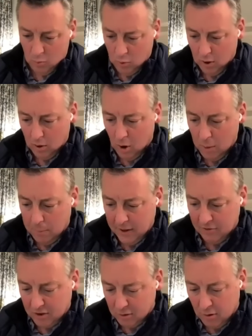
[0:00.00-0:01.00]
We're on
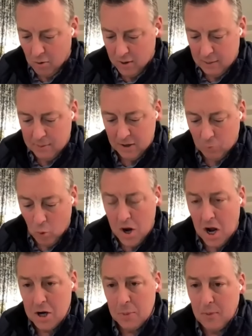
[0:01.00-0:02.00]
pace to grow EBITDA
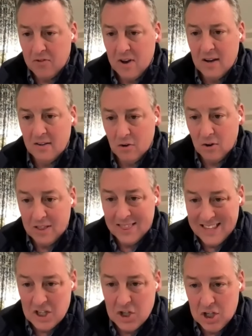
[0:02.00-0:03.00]
100%
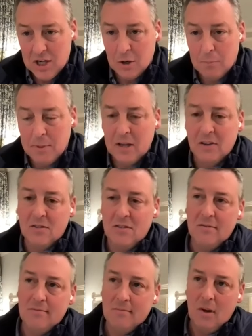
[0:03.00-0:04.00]
during this year
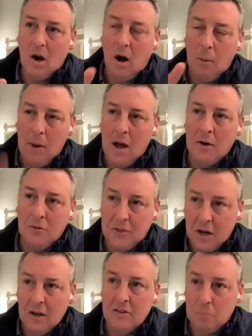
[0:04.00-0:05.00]
because our model
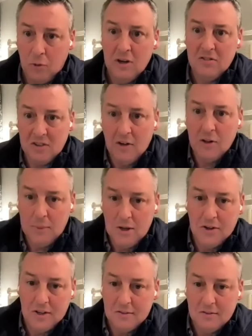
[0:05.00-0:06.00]
does pre-sell the
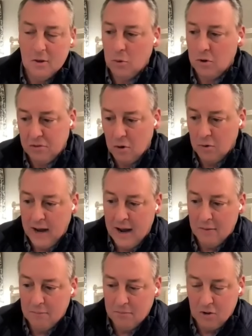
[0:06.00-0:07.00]
building. So we're mm-hmm. sold
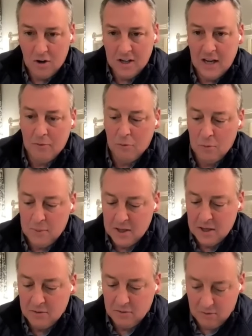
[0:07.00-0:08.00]
out. It's hard to get a room in
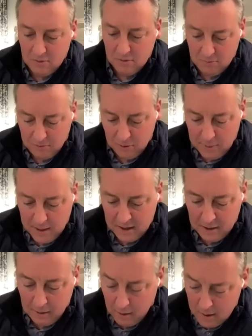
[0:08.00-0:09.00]
this for
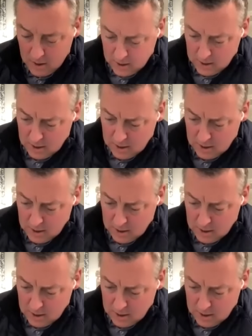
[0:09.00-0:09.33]
about a year.